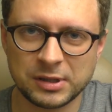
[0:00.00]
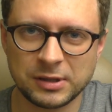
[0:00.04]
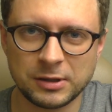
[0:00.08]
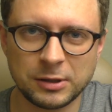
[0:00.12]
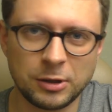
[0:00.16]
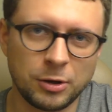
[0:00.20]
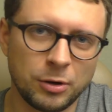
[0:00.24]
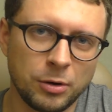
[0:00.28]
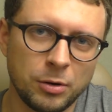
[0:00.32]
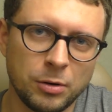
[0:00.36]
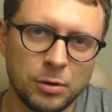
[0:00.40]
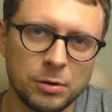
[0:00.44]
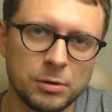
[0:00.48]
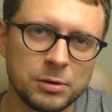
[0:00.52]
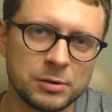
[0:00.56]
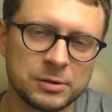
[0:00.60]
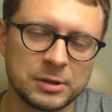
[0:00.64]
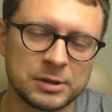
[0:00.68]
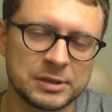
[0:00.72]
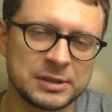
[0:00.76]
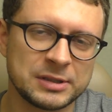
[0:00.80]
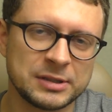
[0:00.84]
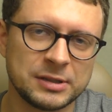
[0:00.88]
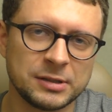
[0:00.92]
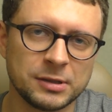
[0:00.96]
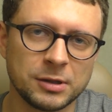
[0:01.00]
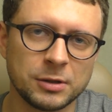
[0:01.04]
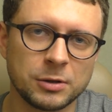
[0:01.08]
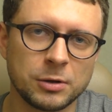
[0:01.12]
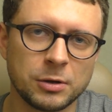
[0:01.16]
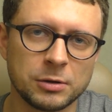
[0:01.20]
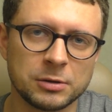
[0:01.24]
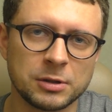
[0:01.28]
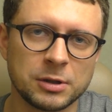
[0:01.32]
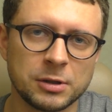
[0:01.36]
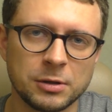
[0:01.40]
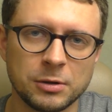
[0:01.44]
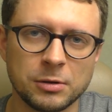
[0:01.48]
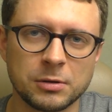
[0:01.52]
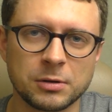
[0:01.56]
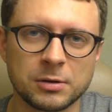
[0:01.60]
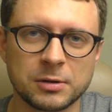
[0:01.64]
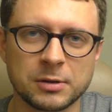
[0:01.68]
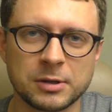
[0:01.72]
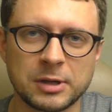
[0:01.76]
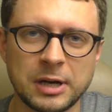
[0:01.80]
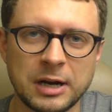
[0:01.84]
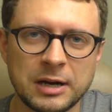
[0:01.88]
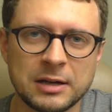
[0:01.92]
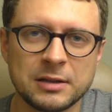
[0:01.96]
they all still gonna
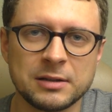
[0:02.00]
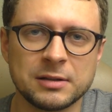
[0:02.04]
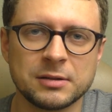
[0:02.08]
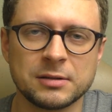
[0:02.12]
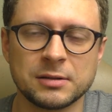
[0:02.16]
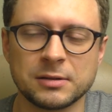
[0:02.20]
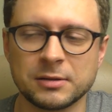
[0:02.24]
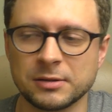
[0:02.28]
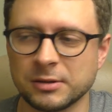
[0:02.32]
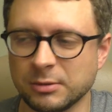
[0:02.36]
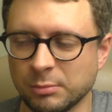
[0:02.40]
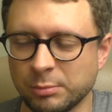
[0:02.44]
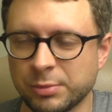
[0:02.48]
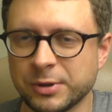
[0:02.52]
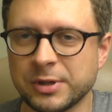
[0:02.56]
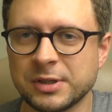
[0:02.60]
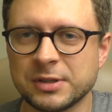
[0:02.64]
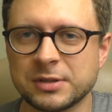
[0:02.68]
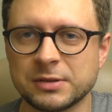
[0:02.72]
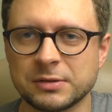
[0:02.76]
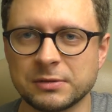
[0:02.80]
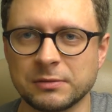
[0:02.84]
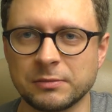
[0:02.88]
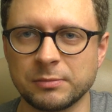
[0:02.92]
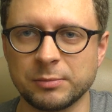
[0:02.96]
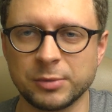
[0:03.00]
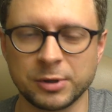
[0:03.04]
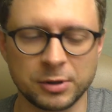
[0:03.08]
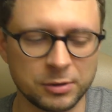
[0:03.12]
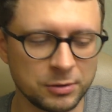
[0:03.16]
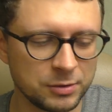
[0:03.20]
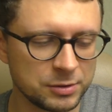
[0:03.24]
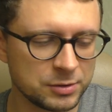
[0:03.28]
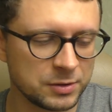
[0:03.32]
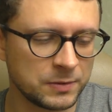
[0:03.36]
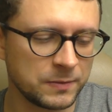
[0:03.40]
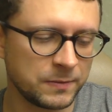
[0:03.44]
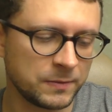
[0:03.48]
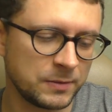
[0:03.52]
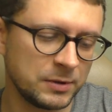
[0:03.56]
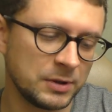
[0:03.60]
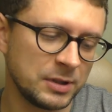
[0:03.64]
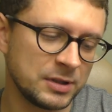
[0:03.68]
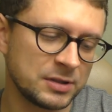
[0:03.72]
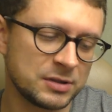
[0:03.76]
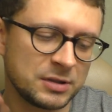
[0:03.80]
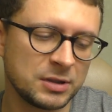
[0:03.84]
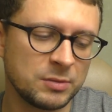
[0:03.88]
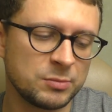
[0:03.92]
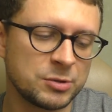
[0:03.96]
look kinda impressive because of
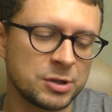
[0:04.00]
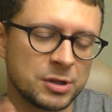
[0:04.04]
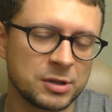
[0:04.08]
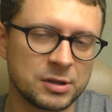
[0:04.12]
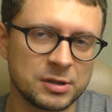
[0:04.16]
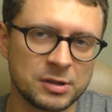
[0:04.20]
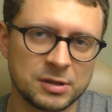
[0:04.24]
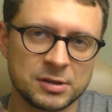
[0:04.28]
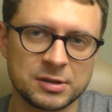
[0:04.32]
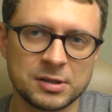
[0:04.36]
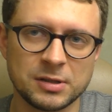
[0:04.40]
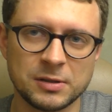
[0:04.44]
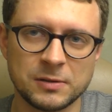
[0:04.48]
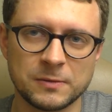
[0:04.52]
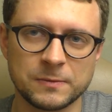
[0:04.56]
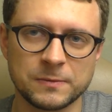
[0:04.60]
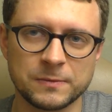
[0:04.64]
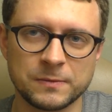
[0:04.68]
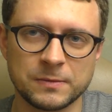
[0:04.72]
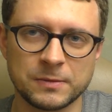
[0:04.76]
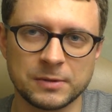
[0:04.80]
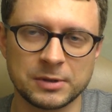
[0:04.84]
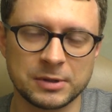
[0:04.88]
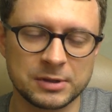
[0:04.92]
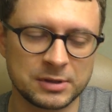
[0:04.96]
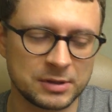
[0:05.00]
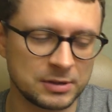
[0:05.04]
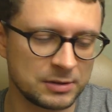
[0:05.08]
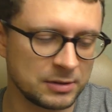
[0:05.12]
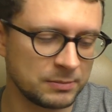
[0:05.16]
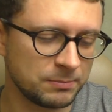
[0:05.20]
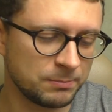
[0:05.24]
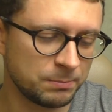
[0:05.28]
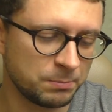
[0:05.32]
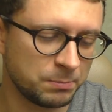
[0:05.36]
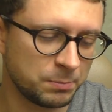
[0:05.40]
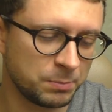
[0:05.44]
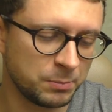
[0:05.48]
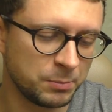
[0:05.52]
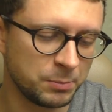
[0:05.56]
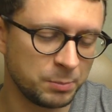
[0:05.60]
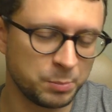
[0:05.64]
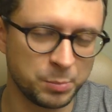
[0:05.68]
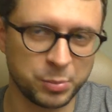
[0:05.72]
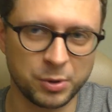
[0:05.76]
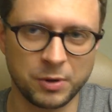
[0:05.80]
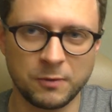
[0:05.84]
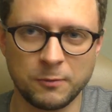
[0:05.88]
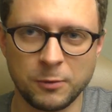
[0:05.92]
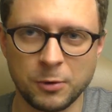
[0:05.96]
the subject itself is
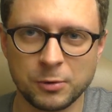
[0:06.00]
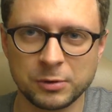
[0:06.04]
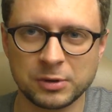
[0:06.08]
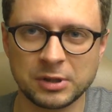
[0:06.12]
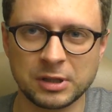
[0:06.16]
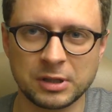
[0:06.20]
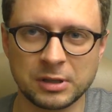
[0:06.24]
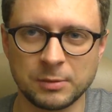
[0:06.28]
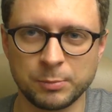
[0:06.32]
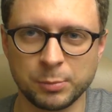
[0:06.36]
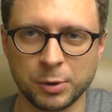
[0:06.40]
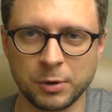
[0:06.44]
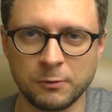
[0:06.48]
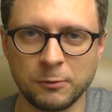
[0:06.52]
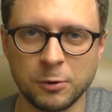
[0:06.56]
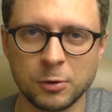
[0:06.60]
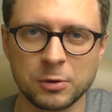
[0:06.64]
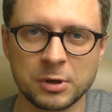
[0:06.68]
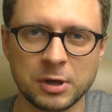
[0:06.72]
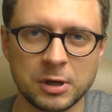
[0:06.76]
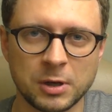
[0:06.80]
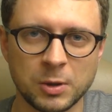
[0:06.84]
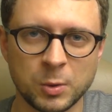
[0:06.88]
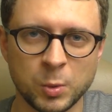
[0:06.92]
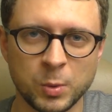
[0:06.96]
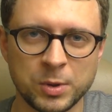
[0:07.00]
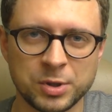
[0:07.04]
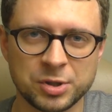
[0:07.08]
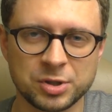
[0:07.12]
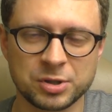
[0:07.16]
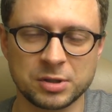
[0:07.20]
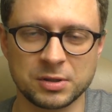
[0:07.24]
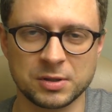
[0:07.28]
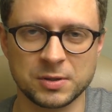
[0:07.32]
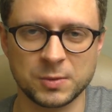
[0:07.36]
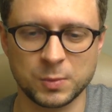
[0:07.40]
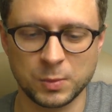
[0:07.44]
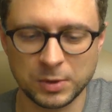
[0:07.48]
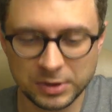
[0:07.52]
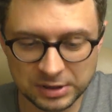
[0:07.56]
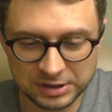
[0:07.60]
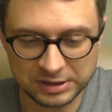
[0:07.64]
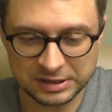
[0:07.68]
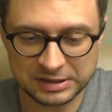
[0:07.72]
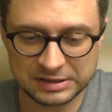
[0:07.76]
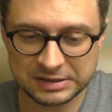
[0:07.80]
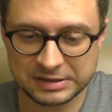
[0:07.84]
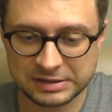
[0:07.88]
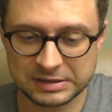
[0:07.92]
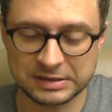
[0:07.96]
provoking provoking questions. What
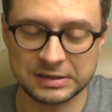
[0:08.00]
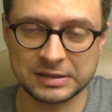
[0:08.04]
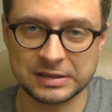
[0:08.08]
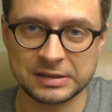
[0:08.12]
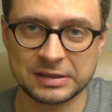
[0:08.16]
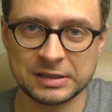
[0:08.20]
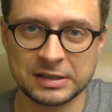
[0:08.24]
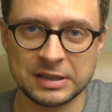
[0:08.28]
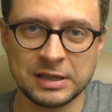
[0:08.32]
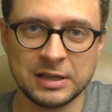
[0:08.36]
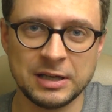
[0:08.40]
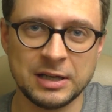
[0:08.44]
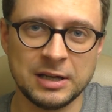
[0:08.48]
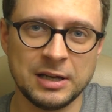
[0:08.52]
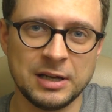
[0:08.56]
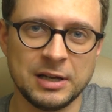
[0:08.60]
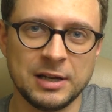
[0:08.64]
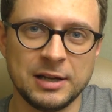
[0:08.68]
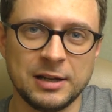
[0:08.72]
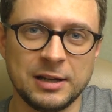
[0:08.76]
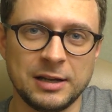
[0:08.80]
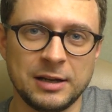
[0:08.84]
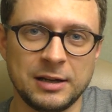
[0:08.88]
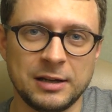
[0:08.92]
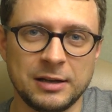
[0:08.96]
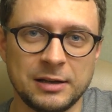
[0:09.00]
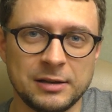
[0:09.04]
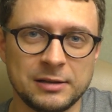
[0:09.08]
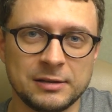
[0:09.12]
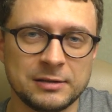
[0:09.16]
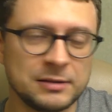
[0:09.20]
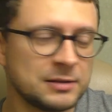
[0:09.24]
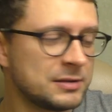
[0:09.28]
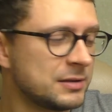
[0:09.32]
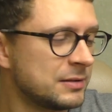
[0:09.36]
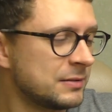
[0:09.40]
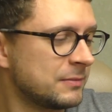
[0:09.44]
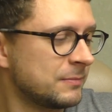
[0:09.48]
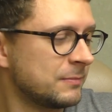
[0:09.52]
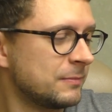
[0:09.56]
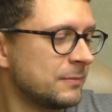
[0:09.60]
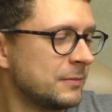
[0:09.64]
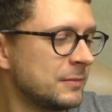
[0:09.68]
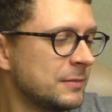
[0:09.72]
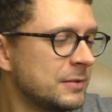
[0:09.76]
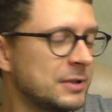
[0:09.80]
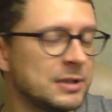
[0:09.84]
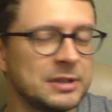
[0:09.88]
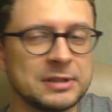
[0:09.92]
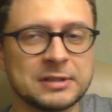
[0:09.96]
is this? And it's,
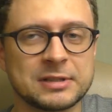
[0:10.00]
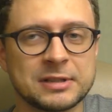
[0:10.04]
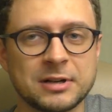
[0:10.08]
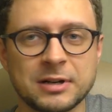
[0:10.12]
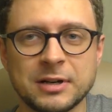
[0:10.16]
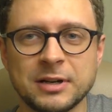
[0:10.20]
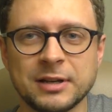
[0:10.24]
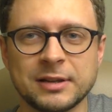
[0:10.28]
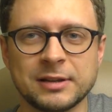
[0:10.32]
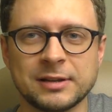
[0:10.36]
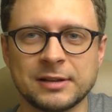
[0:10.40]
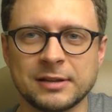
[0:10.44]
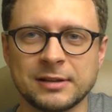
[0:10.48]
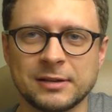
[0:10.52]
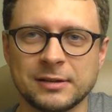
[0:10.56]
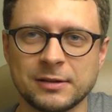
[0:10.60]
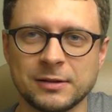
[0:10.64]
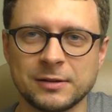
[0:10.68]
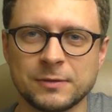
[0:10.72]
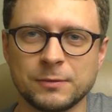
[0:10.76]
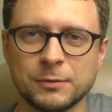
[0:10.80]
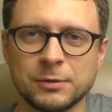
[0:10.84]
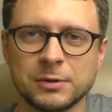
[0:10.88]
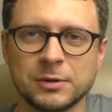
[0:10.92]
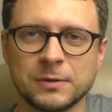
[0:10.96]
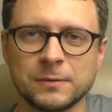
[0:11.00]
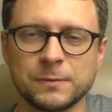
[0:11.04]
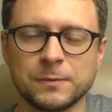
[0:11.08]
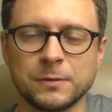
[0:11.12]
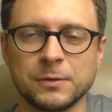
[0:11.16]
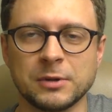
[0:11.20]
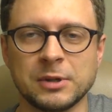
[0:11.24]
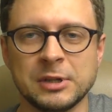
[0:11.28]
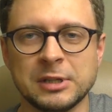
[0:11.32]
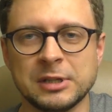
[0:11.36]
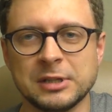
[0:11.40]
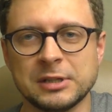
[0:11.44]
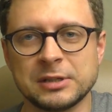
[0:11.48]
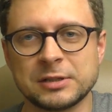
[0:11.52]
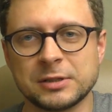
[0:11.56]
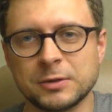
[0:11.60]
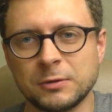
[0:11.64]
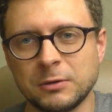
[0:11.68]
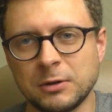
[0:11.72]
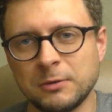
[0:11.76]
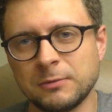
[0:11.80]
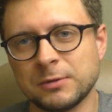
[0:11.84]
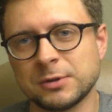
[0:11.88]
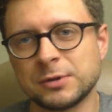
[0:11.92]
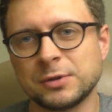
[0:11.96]
it's great, it's wonderful.
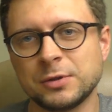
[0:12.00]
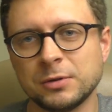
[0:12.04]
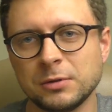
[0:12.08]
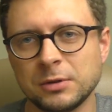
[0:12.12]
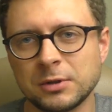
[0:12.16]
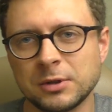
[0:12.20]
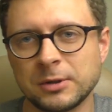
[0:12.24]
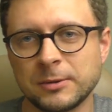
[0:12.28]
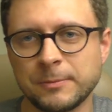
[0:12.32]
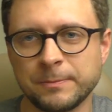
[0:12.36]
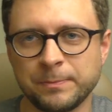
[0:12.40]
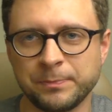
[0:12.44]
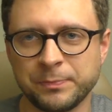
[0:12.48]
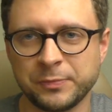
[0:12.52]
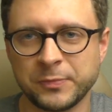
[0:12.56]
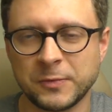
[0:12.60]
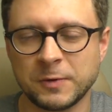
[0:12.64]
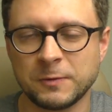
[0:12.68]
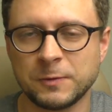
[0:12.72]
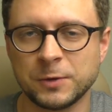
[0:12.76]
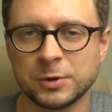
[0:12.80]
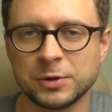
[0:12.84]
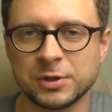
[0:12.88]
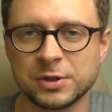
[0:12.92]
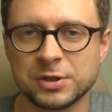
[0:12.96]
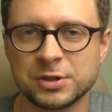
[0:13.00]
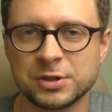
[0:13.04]
So I was doing photo